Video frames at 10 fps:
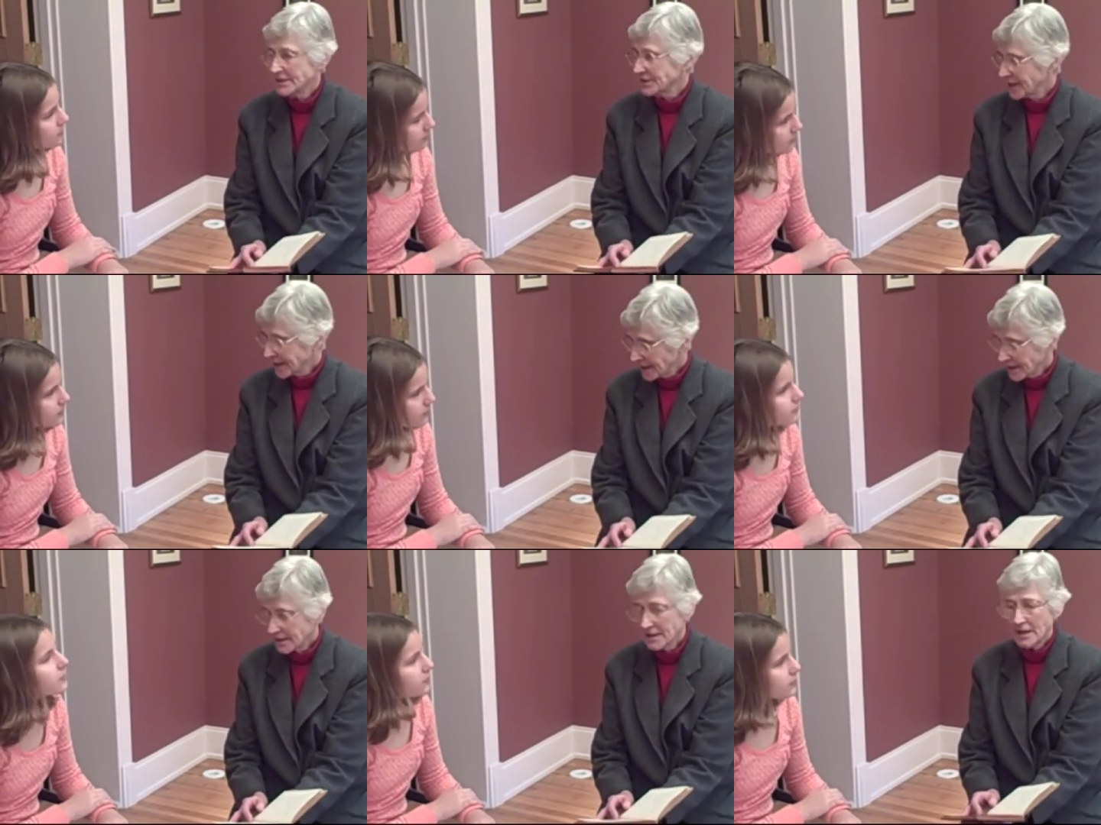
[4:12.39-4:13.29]

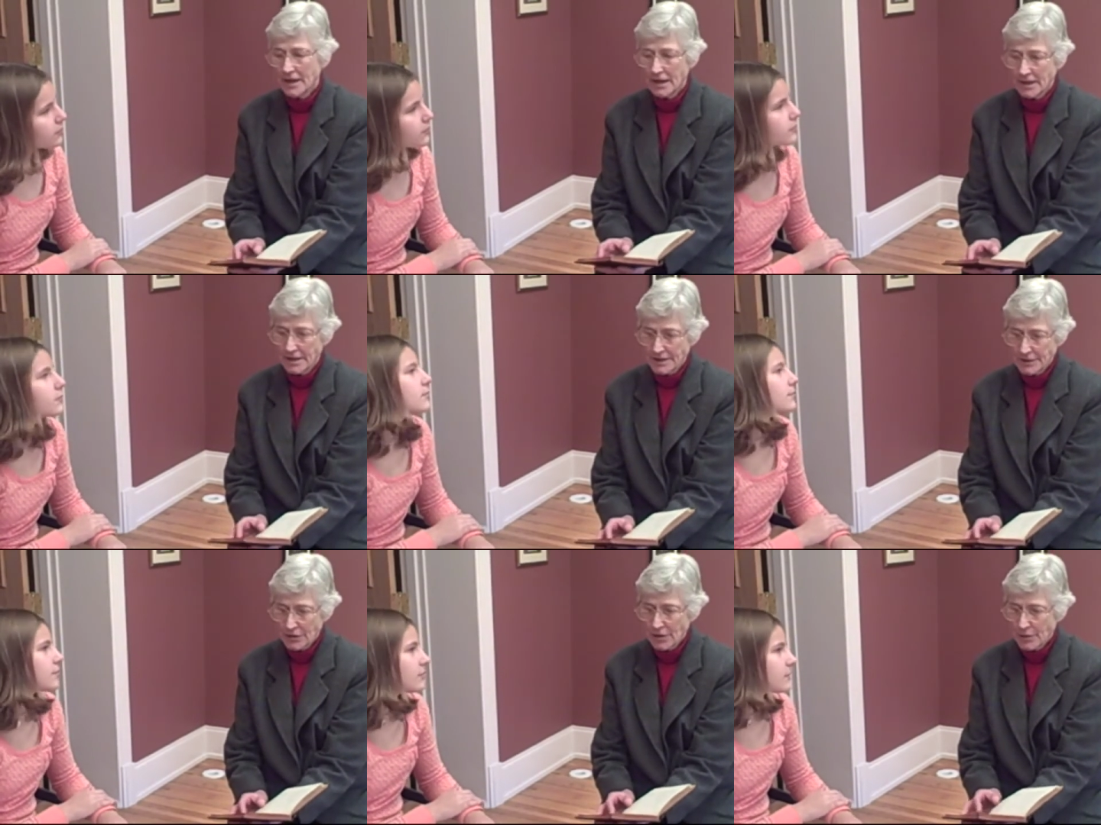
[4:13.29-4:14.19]
Speaker 1: singing, uh,
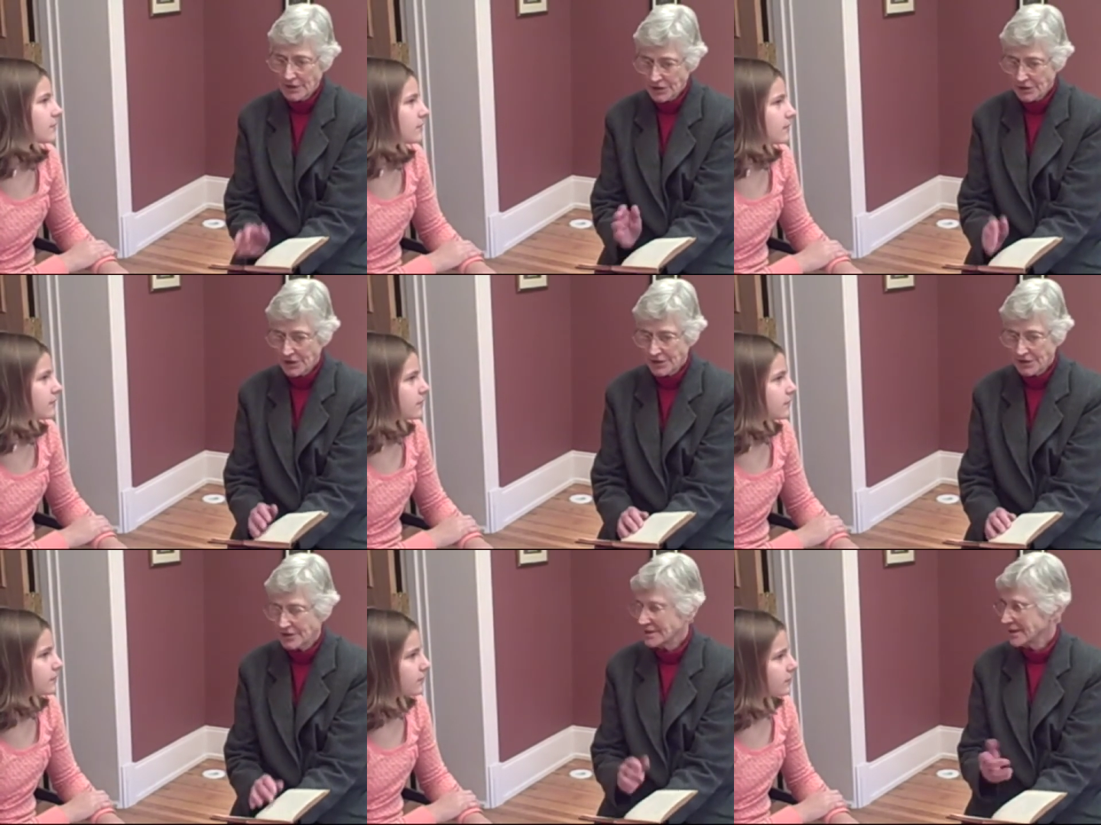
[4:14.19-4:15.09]
so it wasn't
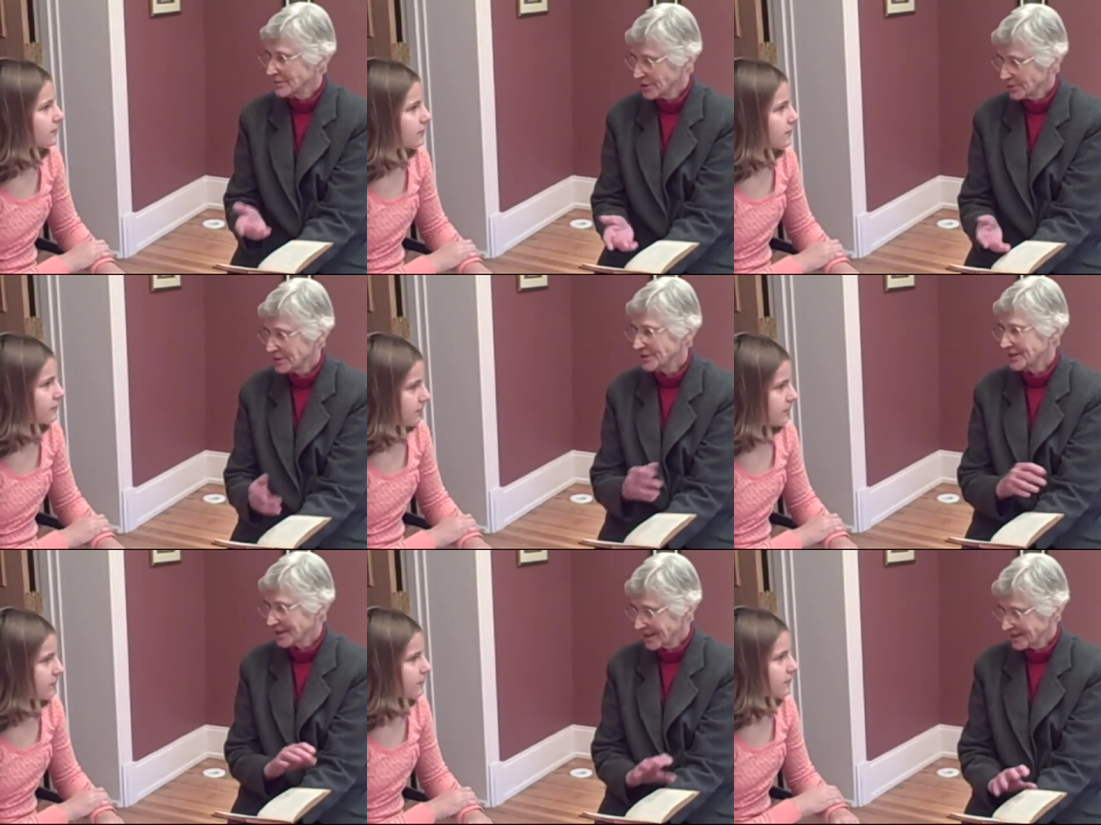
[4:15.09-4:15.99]
just
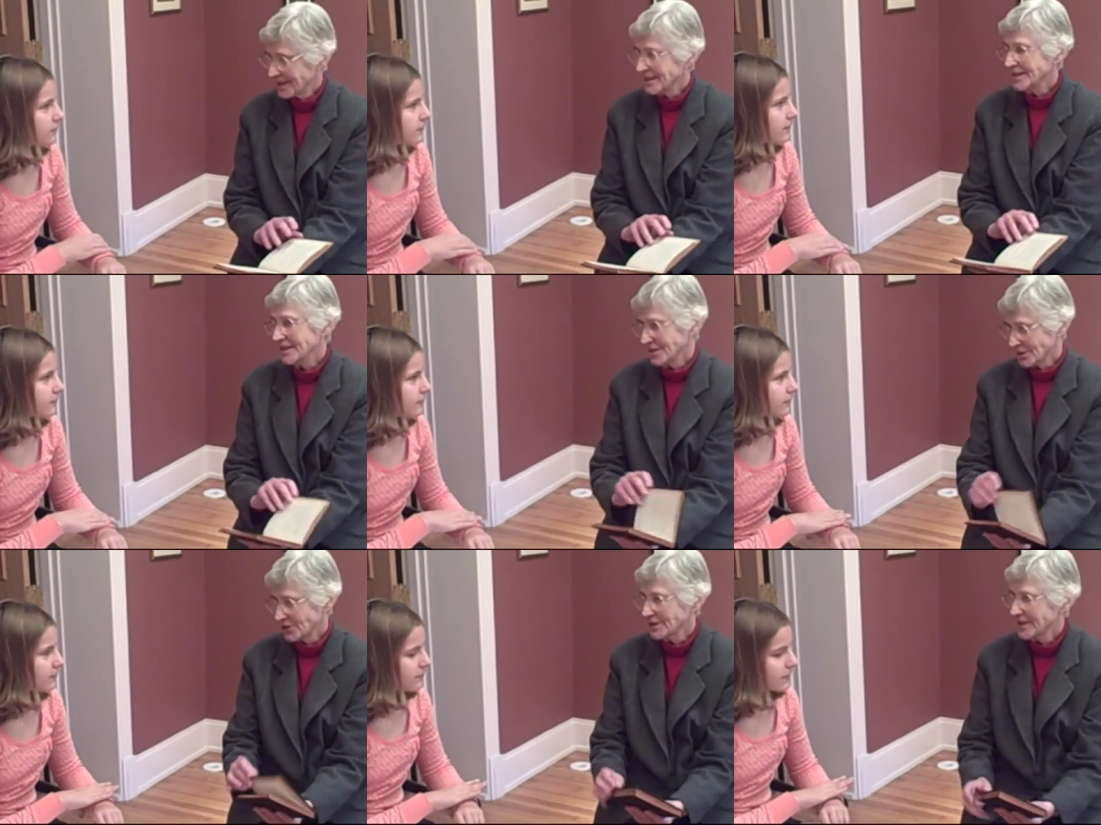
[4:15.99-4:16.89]
arithmetic and, and
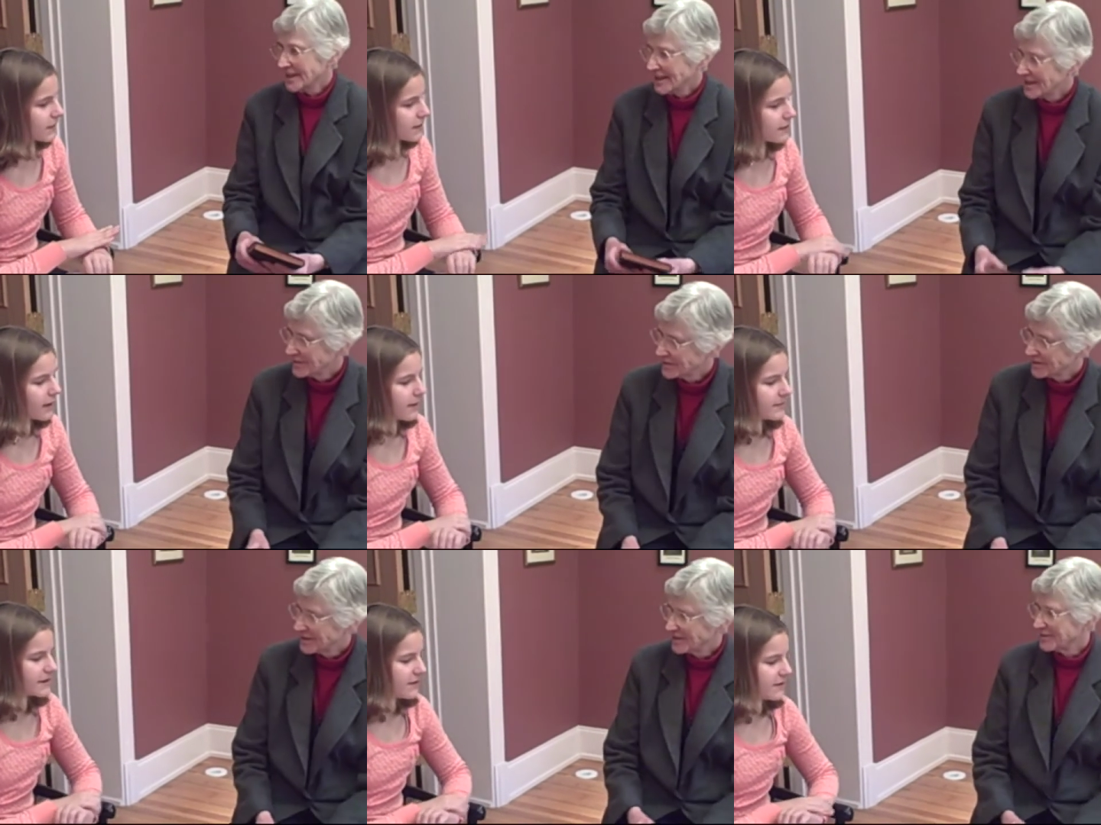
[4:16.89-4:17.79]
English.
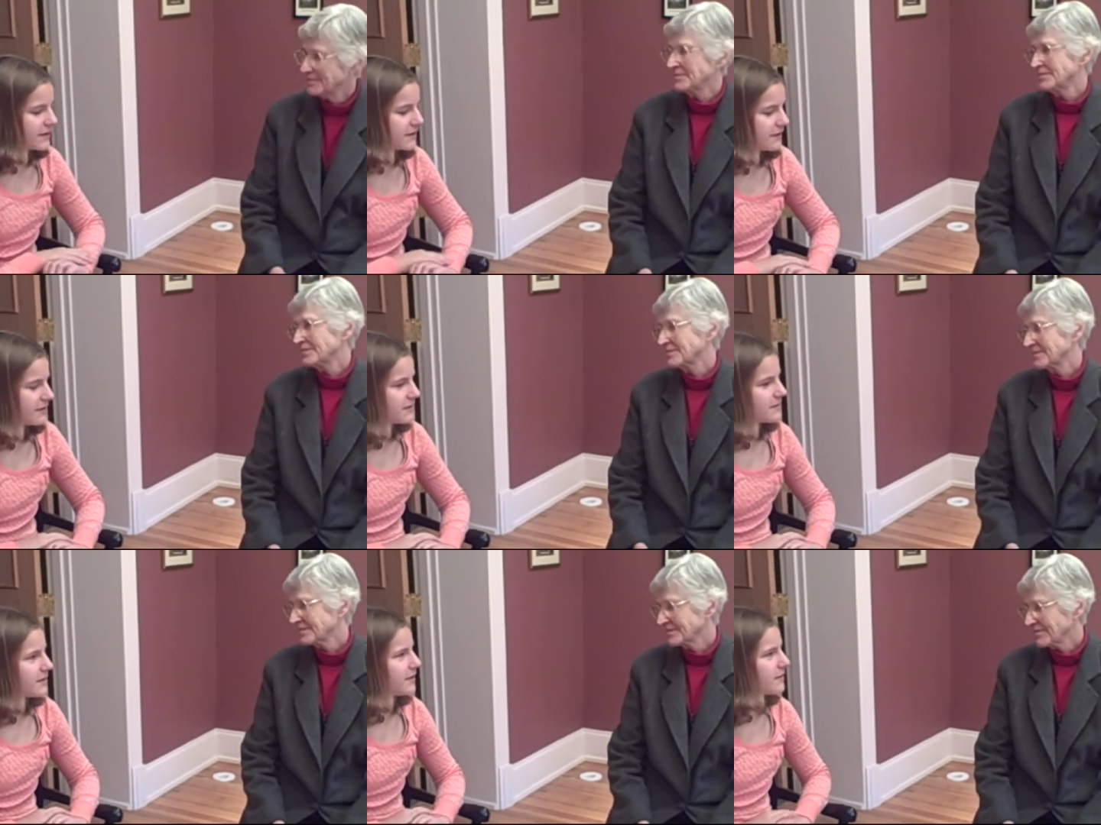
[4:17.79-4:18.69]
Speaker 2: Um, so the students
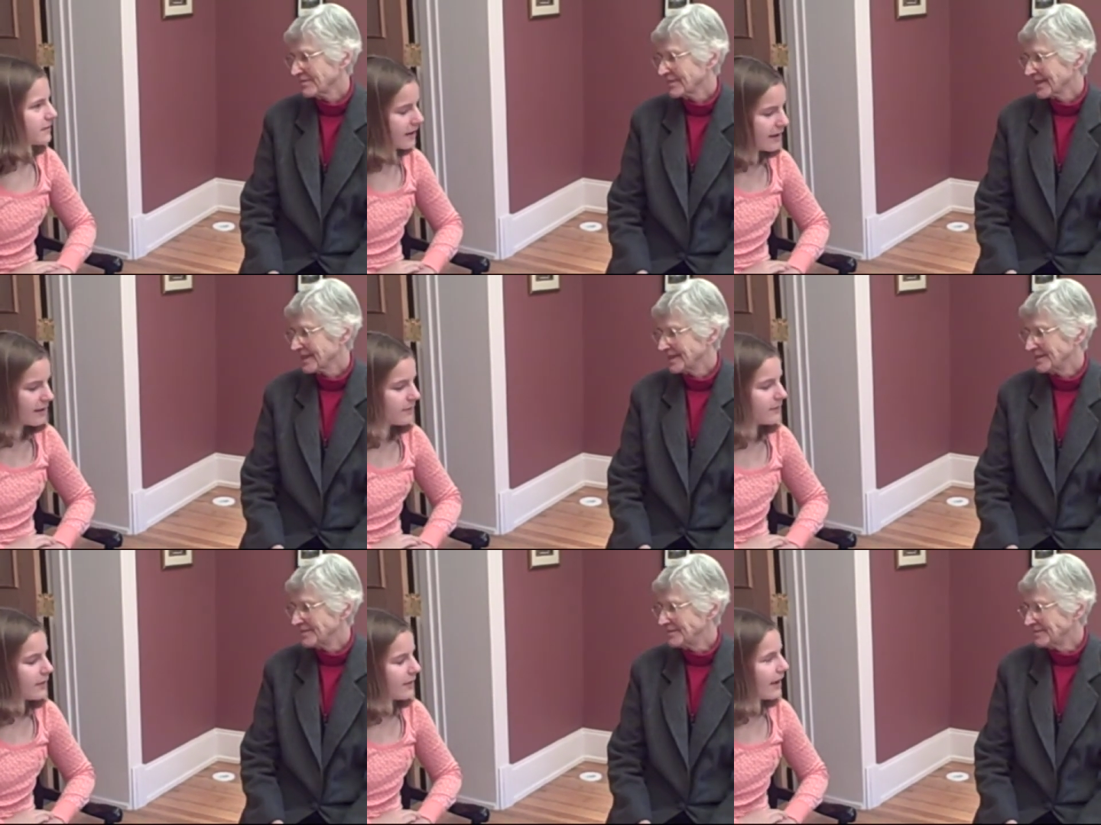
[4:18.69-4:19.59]
were uh,
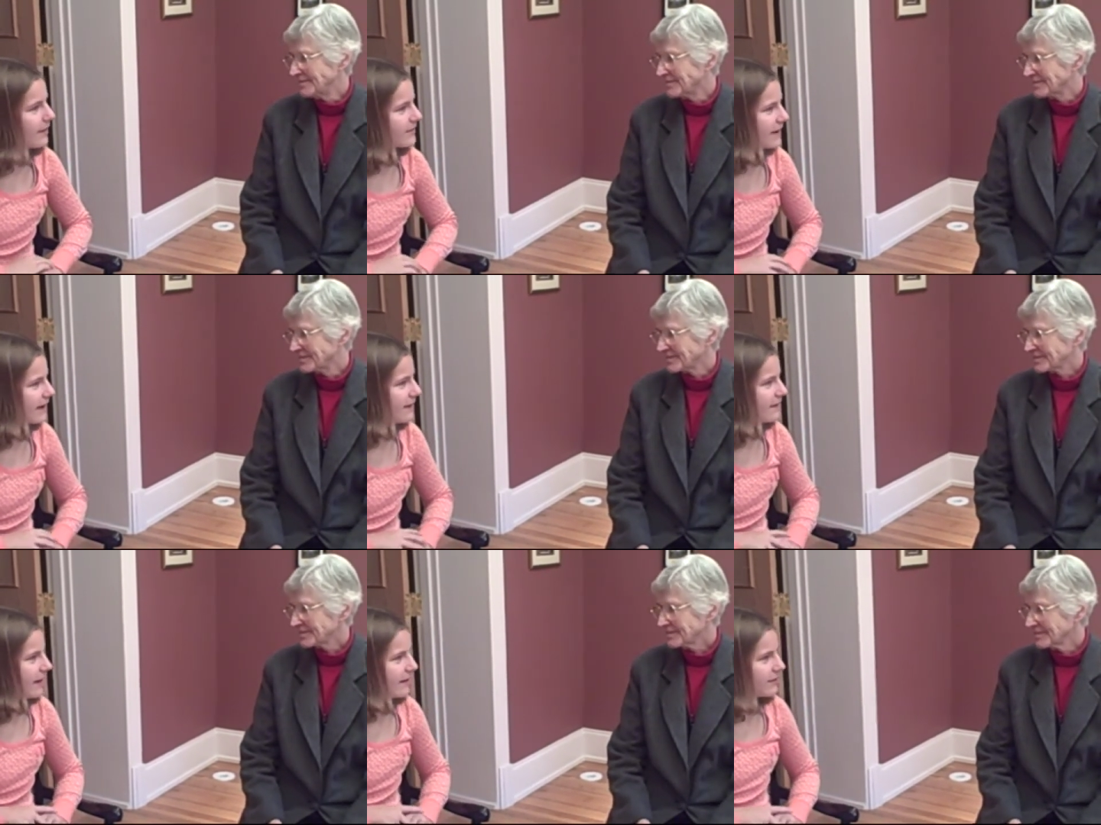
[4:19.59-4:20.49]
well kept
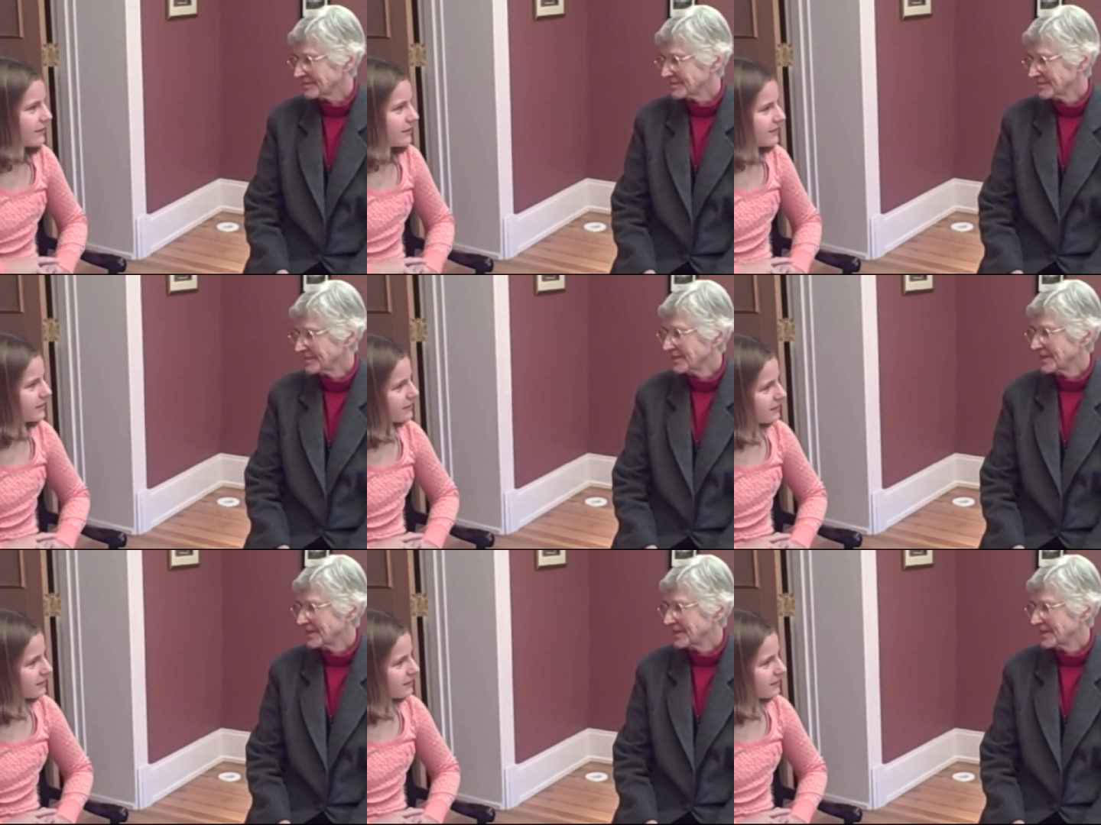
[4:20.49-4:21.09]
and they learned